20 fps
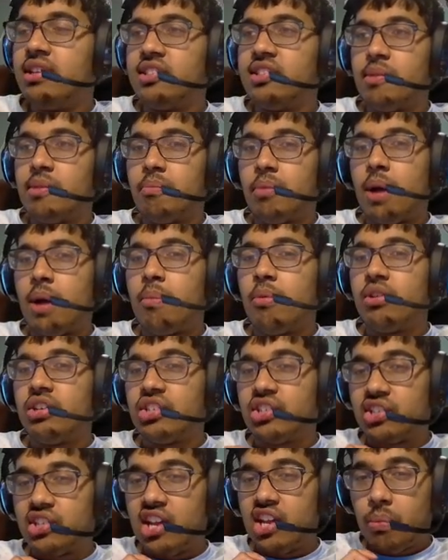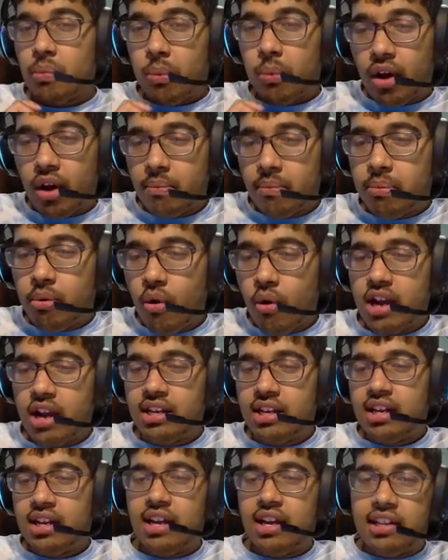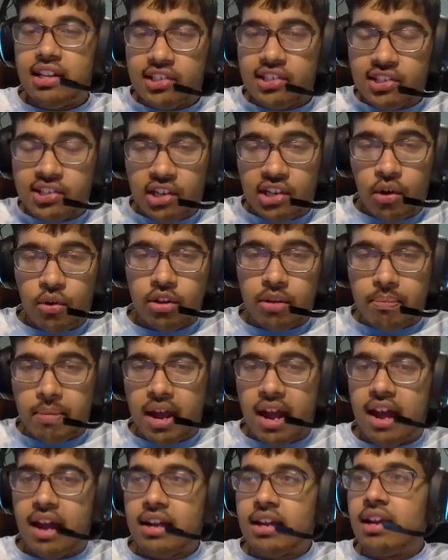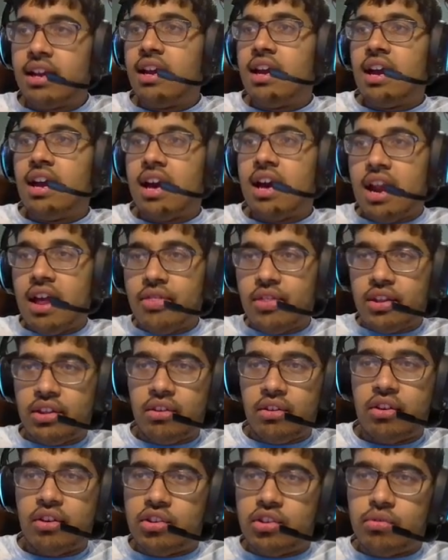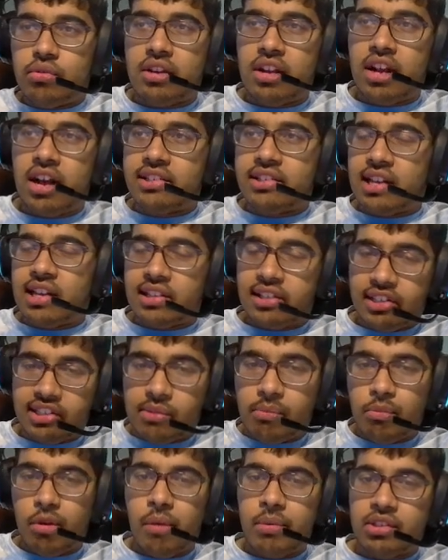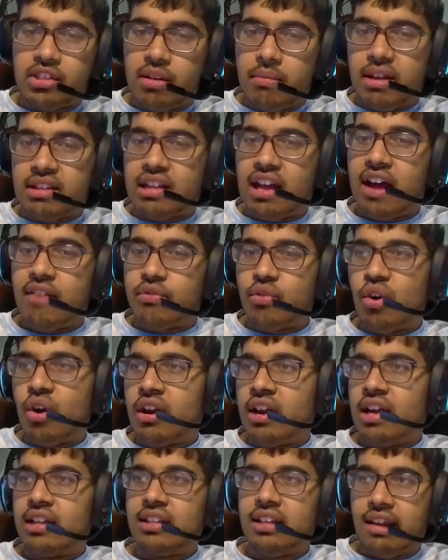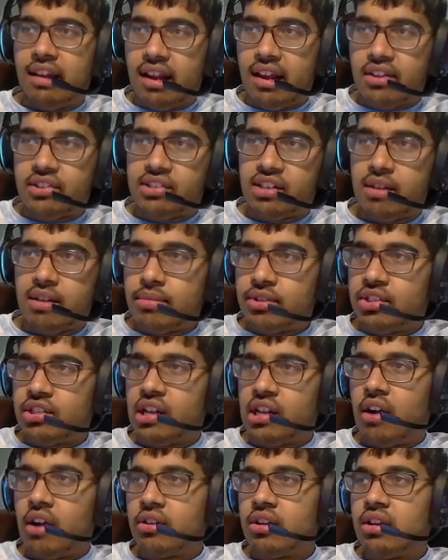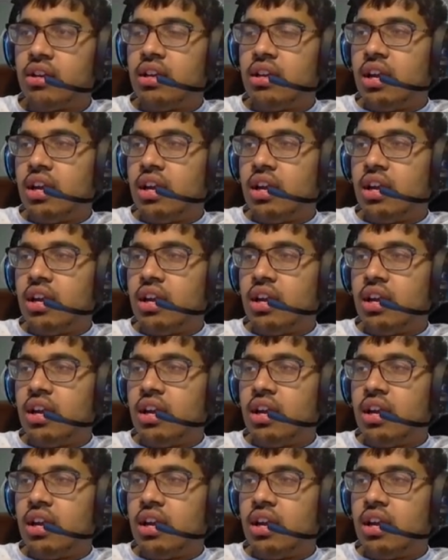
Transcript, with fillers: Zimbabwe just need one point to secure the bag and I think they're going to do it, guys. I think Zimbabwe's going to make the Afcon. I think Kenya's going to miss out,